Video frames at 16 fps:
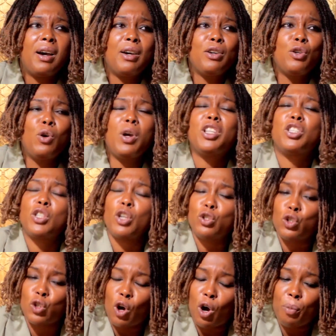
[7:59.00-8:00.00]
it's your
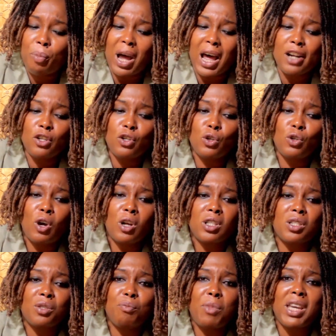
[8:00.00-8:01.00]
job, and you
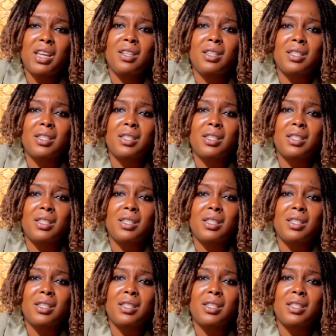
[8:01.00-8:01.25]
don't make